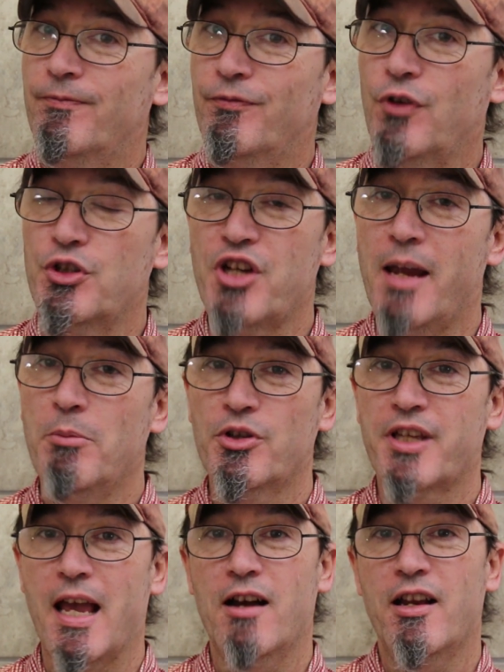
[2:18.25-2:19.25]
for Chambers
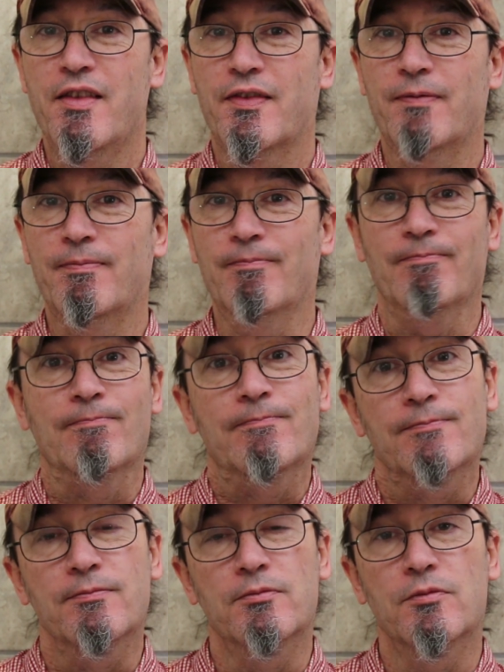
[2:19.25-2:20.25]
County,
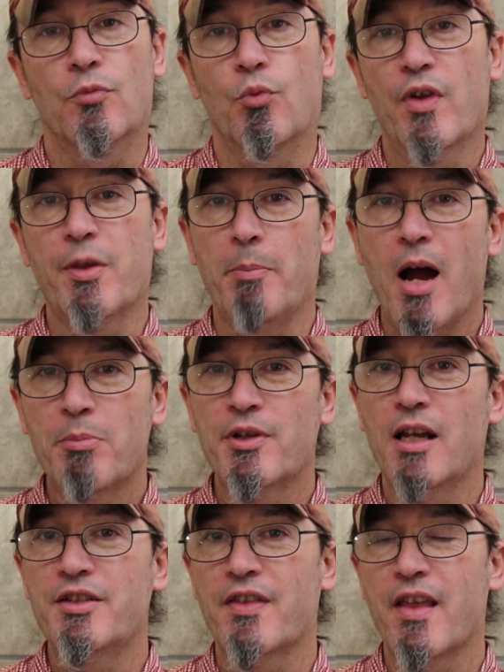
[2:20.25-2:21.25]
with the
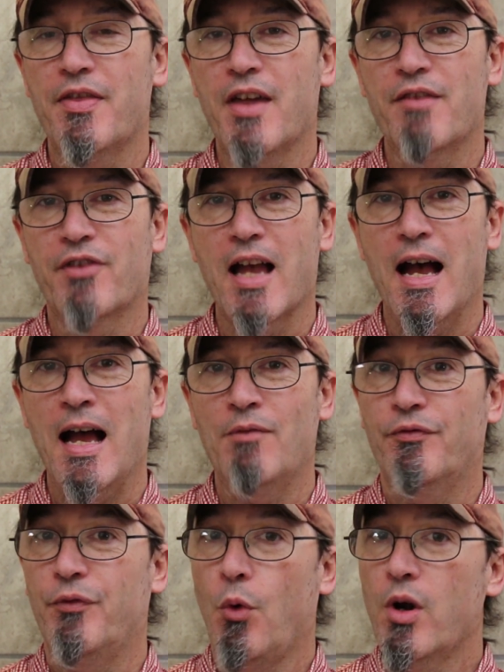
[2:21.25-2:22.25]
population that they've
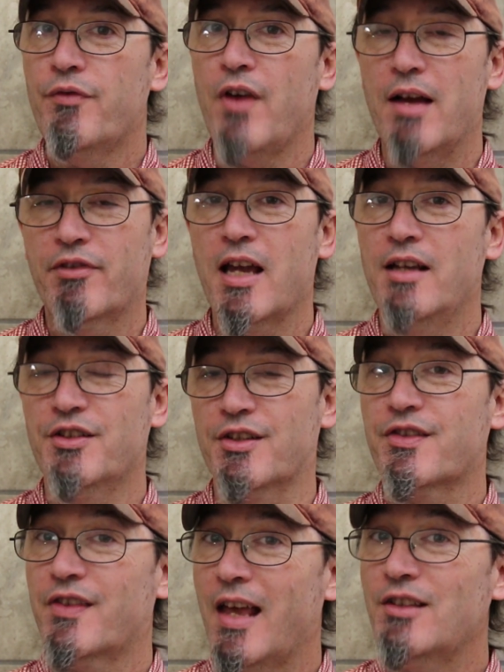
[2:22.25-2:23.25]
got, 45
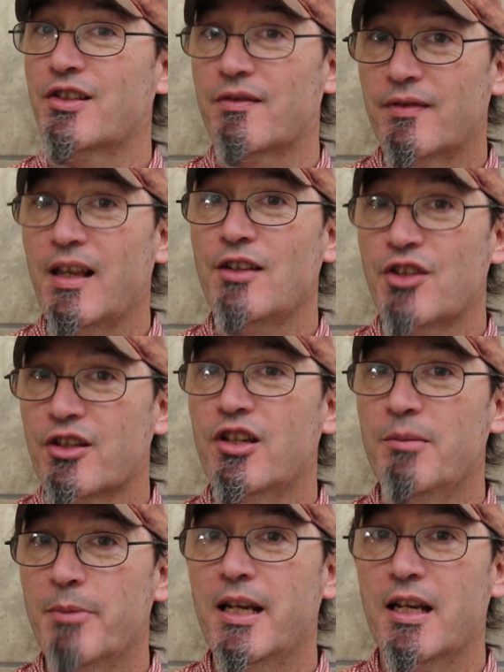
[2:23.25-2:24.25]
cases, that's a
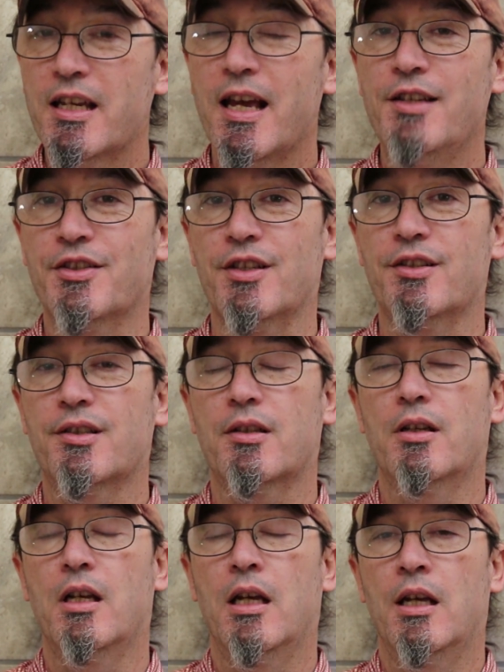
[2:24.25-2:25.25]
good many cases.
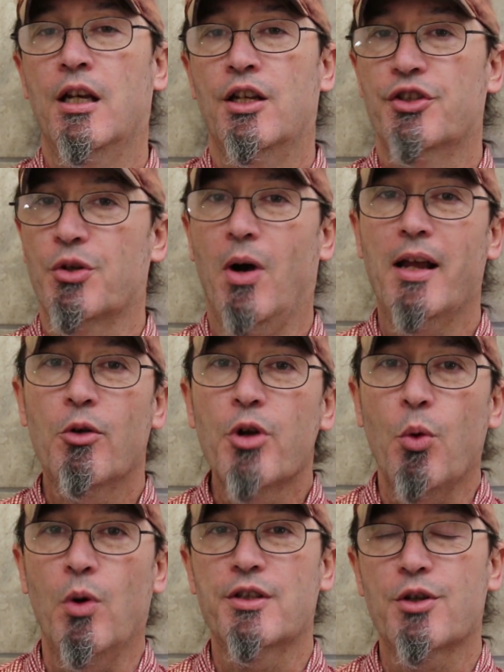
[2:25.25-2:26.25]
So I don't
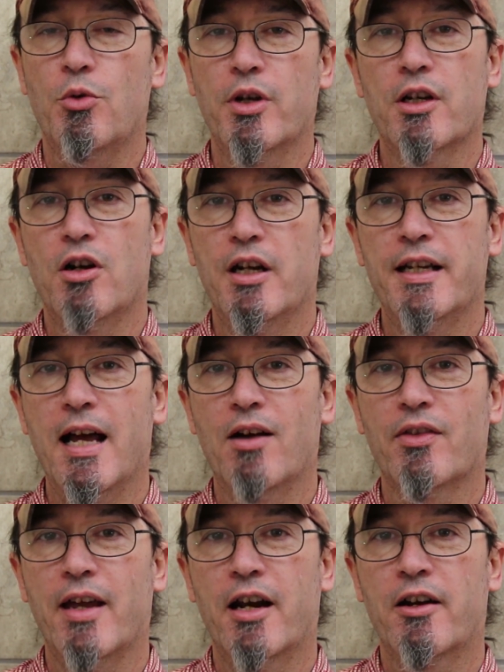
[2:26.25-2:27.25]
know what's going on
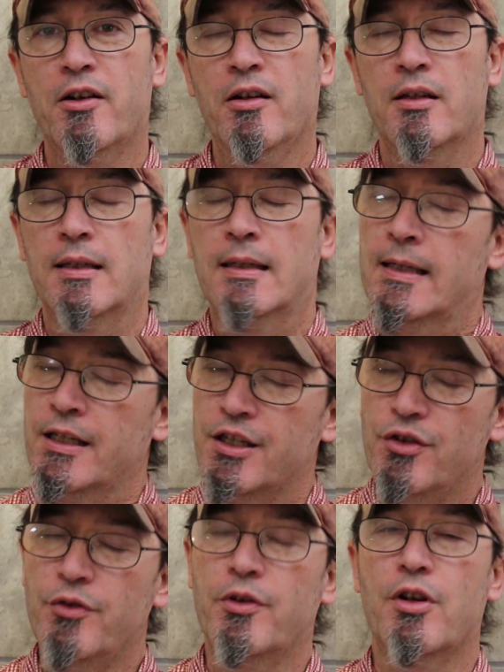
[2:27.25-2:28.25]
down there.
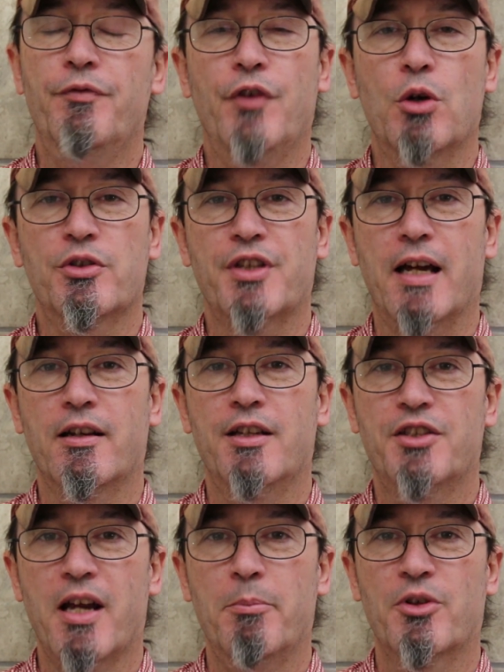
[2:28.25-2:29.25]
You good folks down in
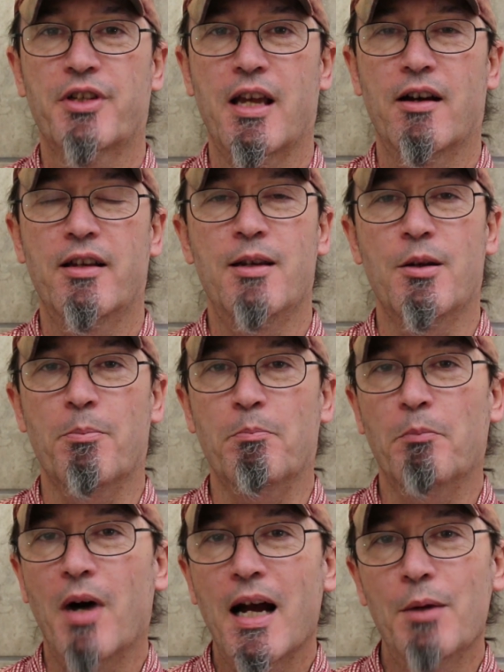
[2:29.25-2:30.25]
Chambers County, you
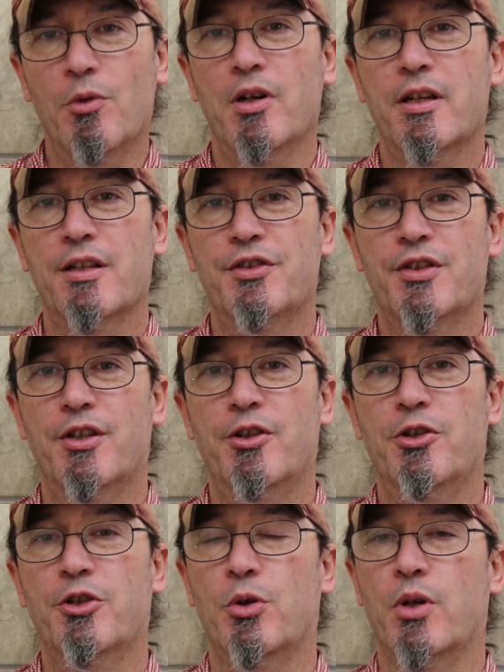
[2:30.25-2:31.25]
might want to
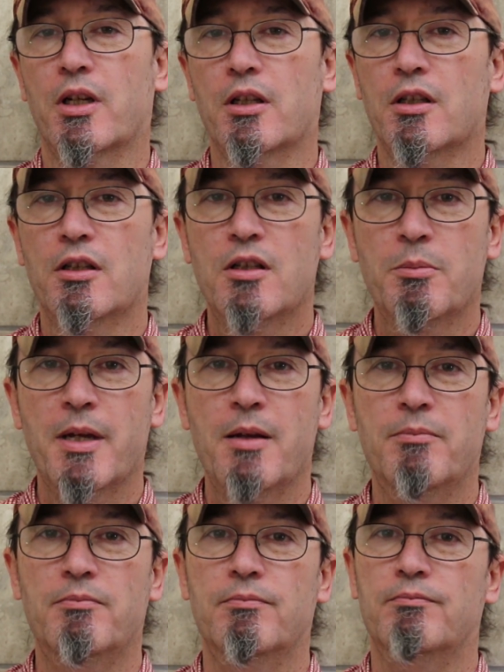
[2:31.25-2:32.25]
consider doing a little
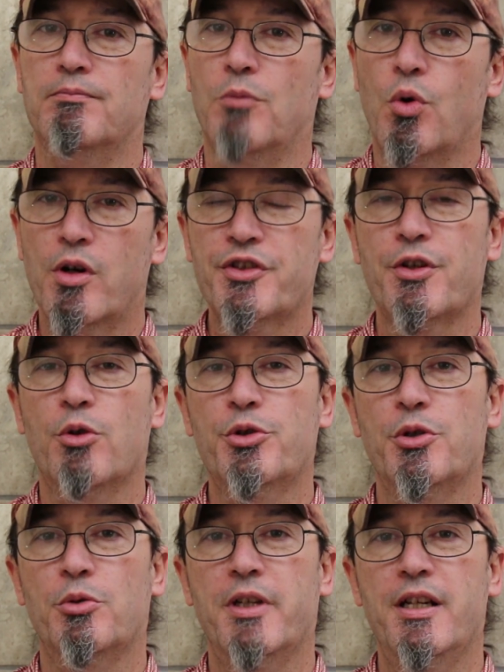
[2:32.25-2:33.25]
bit more
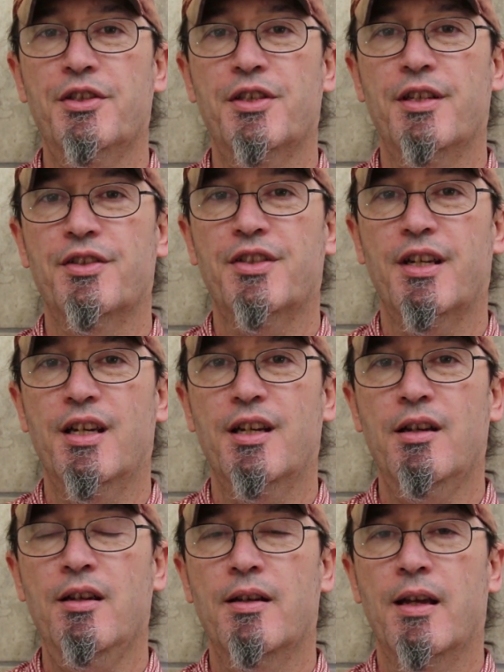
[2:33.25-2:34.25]
social
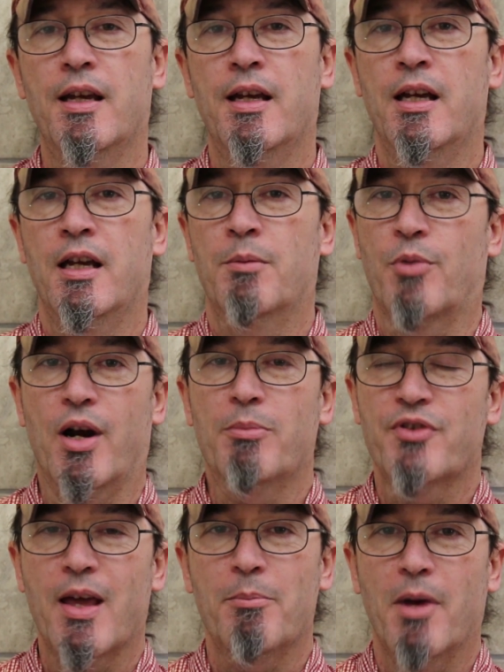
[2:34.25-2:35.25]
distancing.
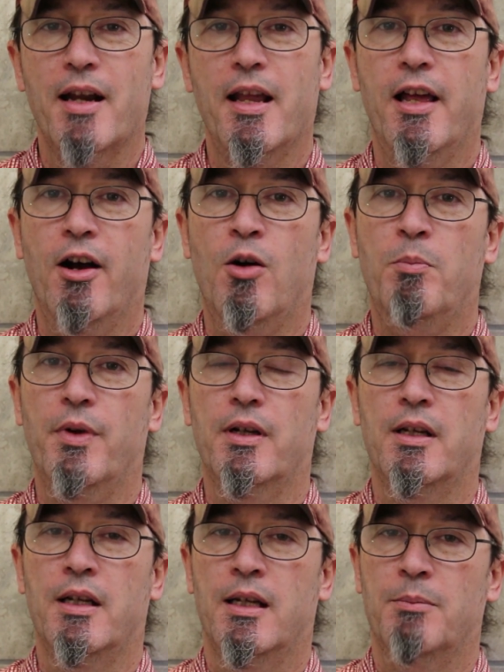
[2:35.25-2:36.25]
Perhaps that might help.
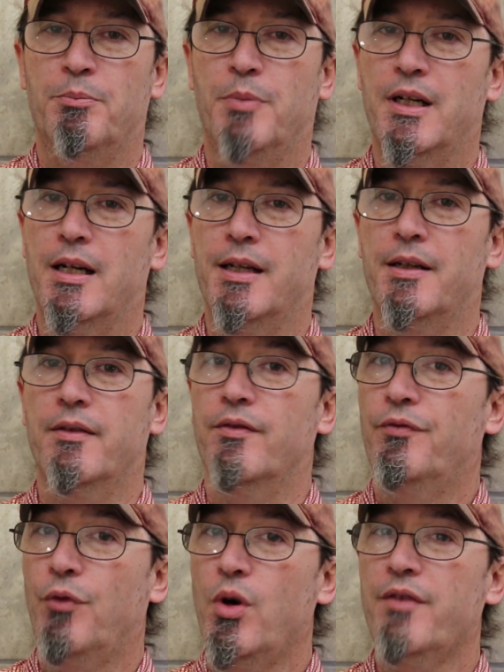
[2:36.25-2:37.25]
But
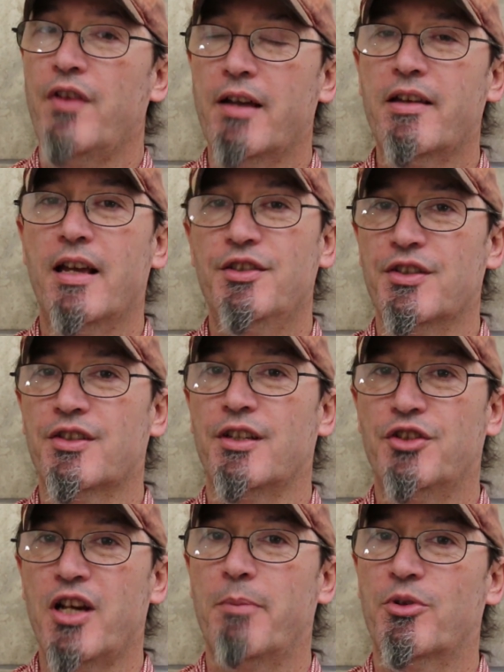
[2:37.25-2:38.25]
45 cases
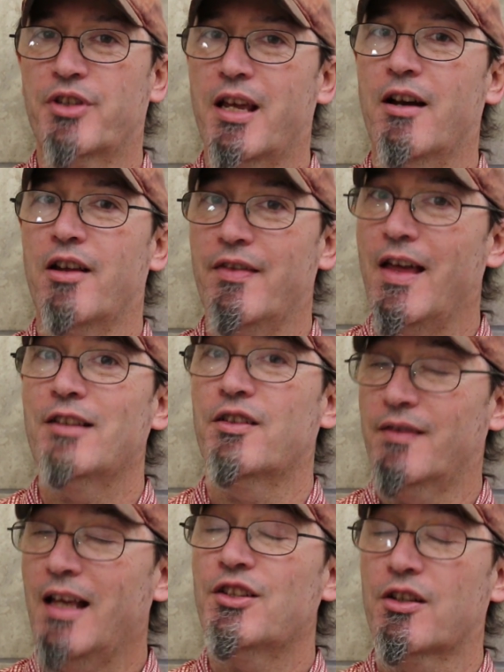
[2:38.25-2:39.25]
in Chambers County,
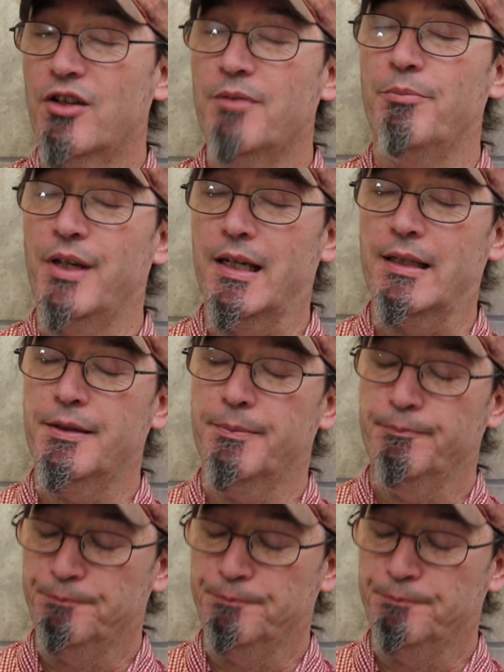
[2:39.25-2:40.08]
that's a good bit.